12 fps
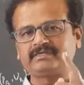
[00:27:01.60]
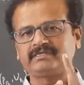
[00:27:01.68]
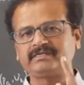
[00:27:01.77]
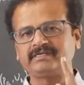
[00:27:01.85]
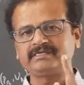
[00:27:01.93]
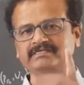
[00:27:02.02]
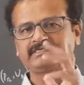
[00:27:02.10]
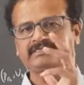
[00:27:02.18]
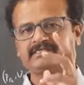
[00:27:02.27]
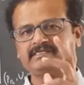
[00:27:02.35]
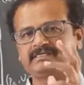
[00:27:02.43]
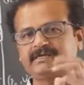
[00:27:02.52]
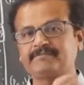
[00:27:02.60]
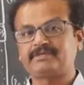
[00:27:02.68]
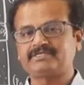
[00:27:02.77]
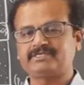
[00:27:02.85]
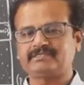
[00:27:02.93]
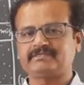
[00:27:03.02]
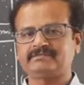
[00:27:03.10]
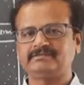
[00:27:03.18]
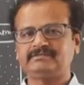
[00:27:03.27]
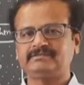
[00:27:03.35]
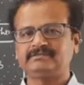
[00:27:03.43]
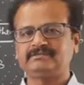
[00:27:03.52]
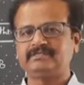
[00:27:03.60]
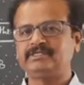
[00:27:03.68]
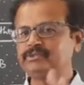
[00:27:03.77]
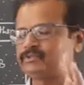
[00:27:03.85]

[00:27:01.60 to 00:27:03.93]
thing is the temperature. Due